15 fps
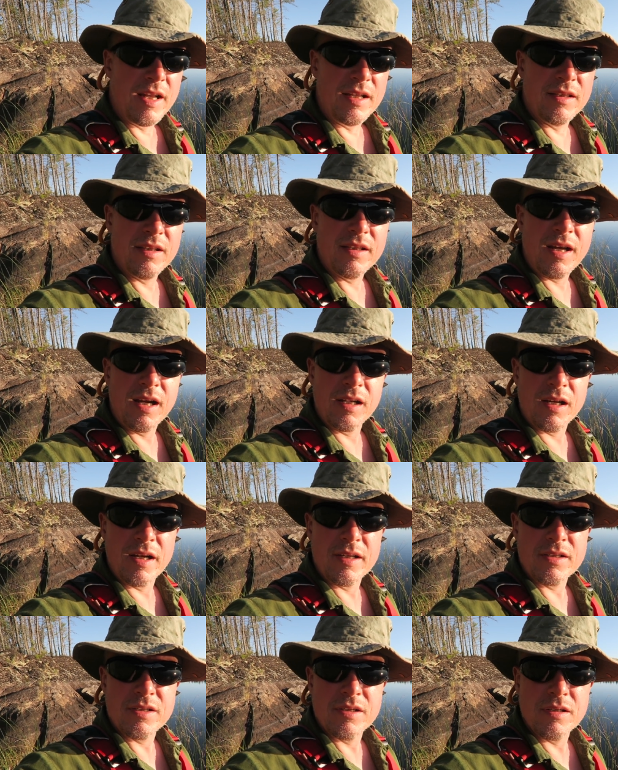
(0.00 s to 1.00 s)
need the
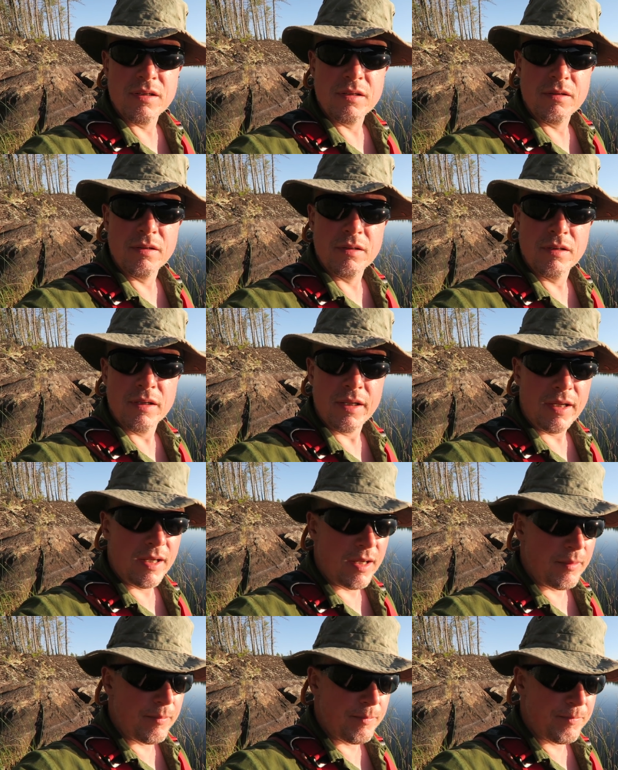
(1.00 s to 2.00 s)
daylight to
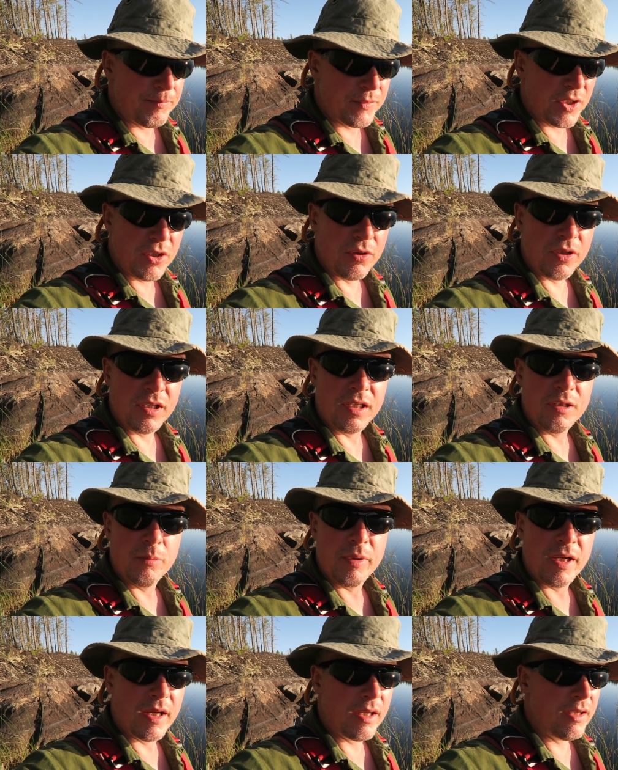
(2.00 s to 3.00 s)
cook a little
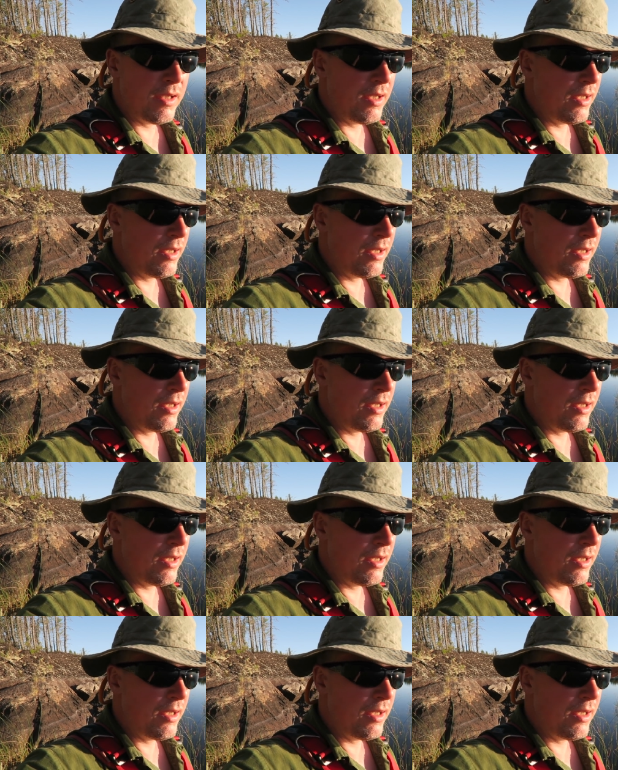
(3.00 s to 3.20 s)
bit